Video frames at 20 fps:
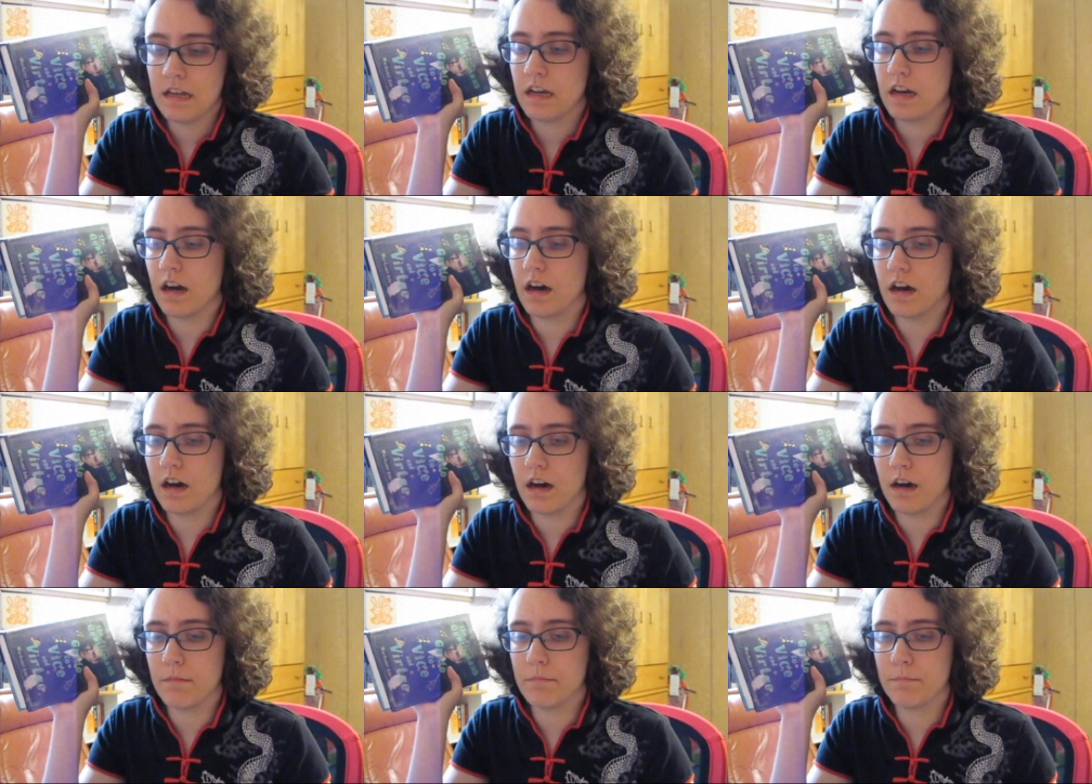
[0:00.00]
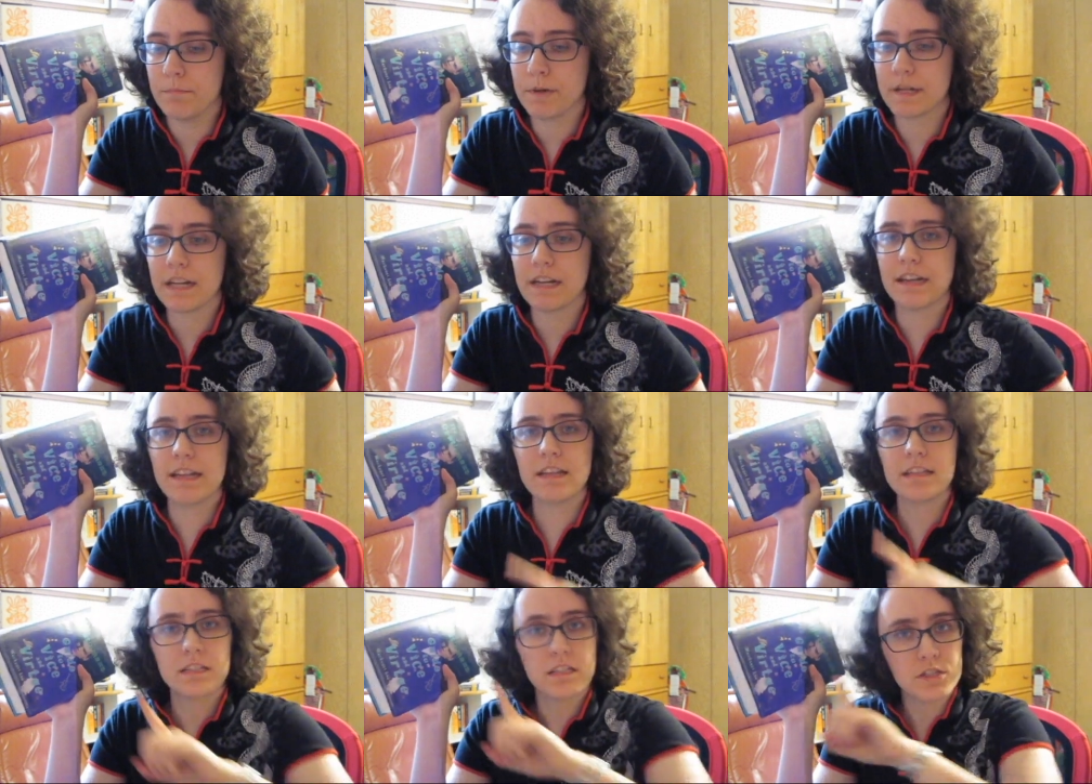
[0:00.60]
but it
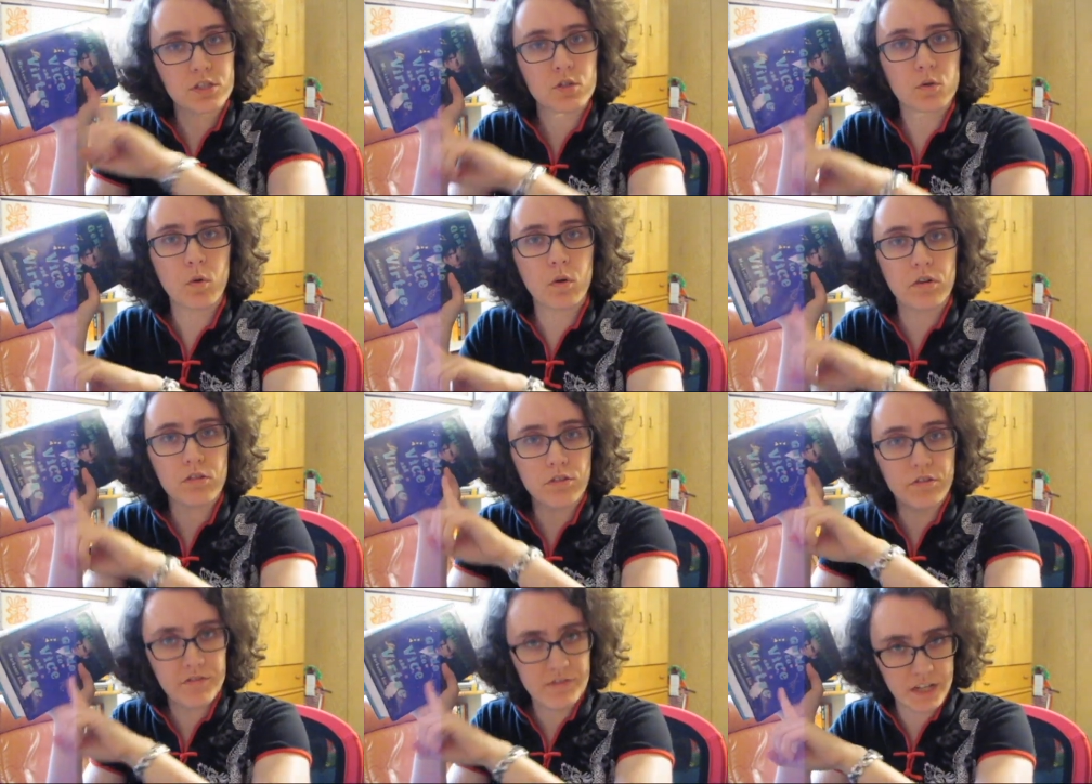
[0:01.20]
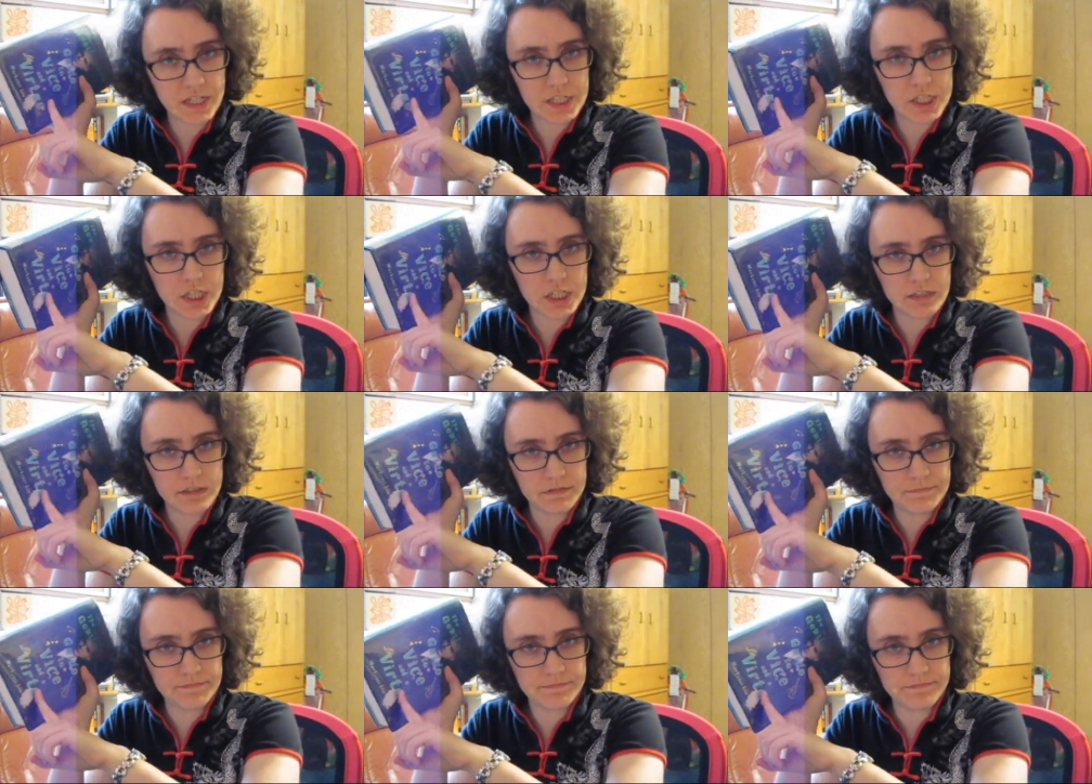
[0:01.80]
is historical
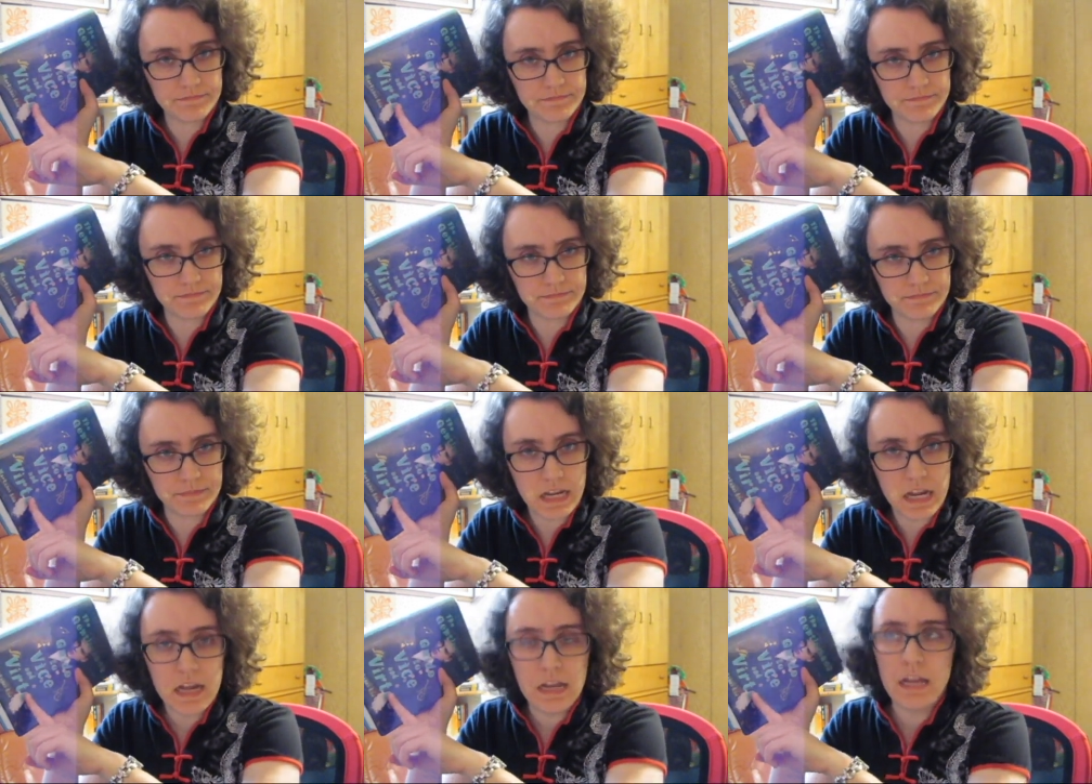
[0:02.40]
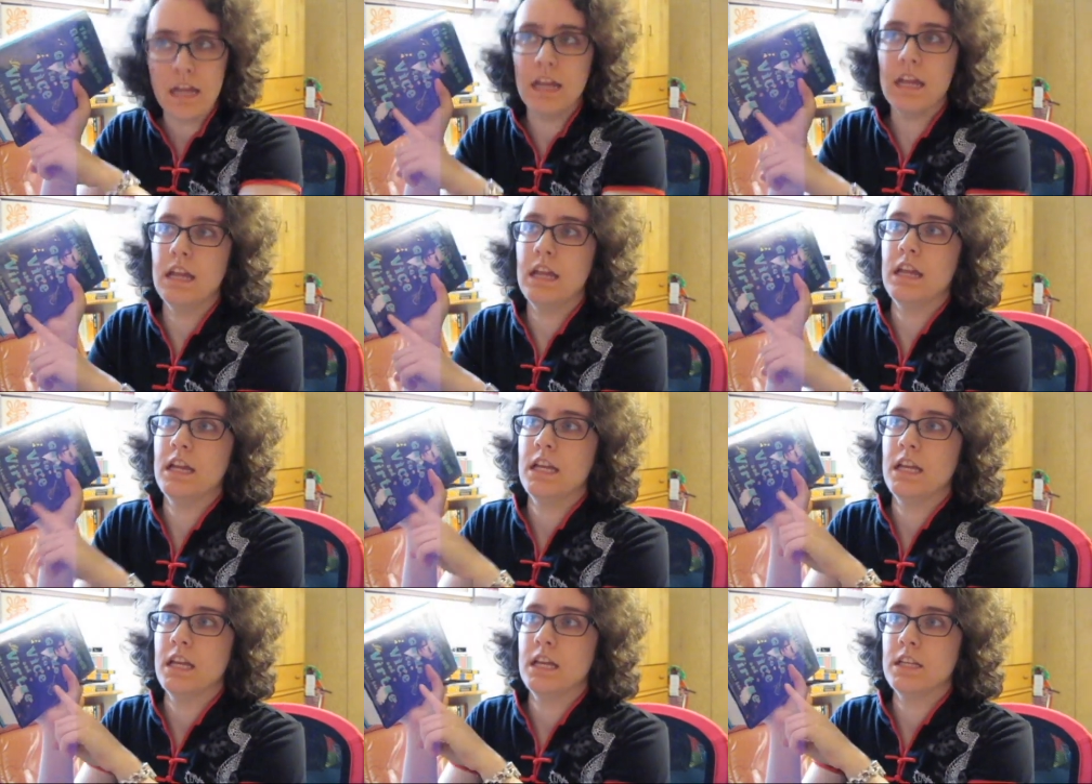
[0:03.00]
fiction.
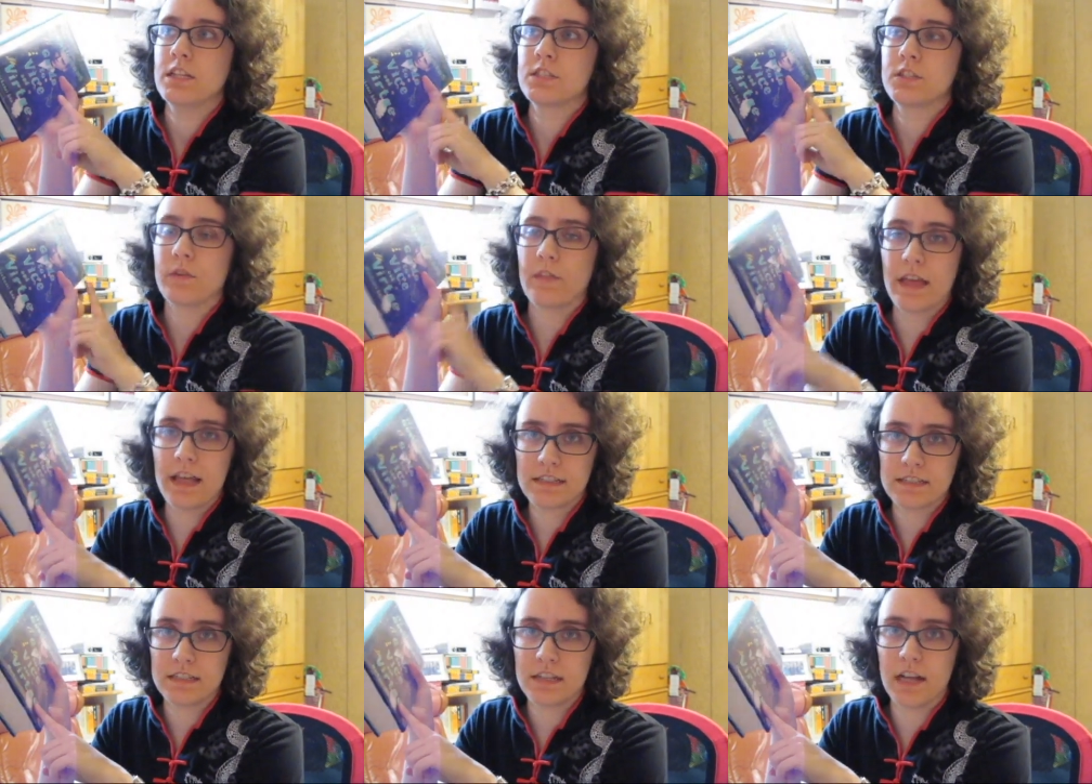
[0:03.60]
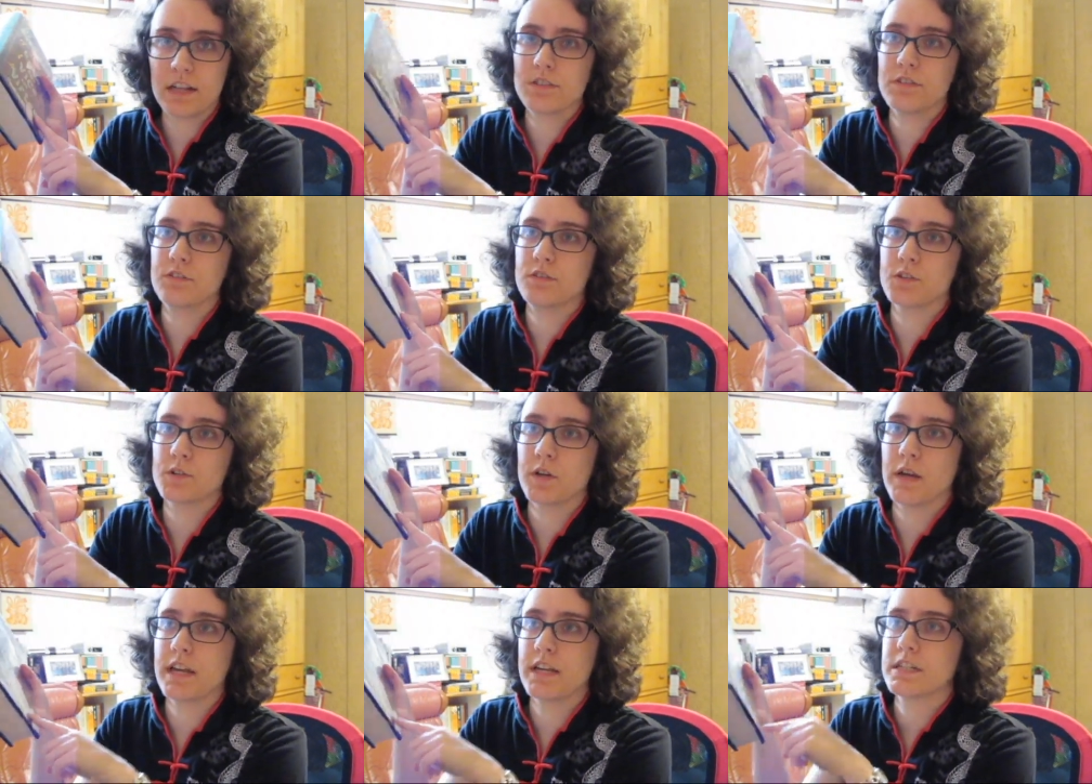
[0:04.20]
So that's not too
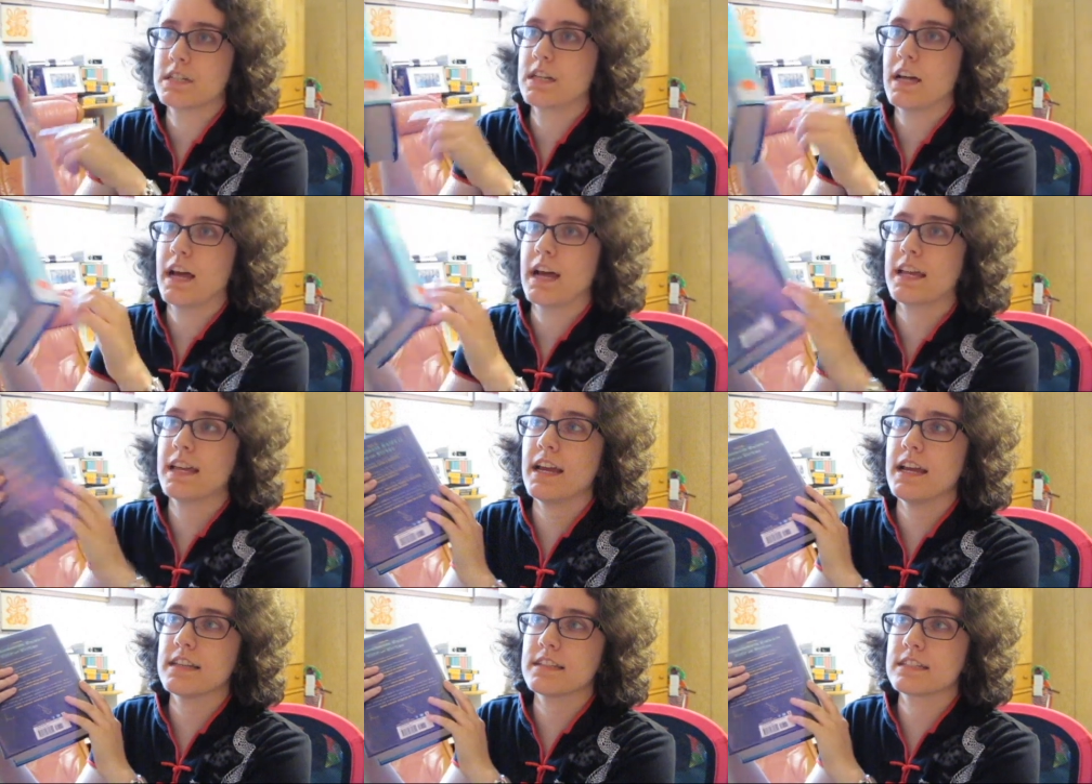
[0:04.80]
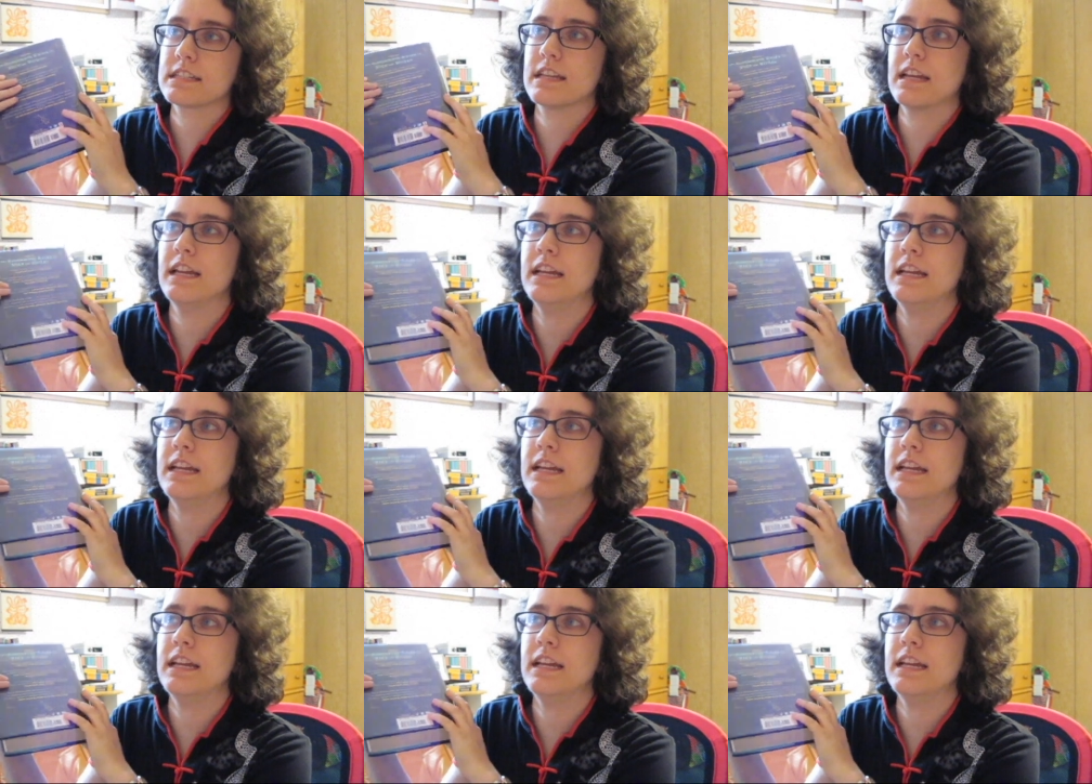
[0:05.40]
strange. I guess,